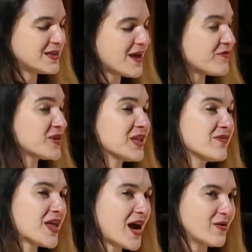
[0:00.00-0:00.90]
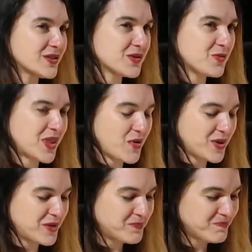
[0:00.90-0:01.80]
Never leave the house without
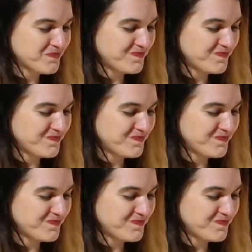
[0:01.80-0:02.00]
them.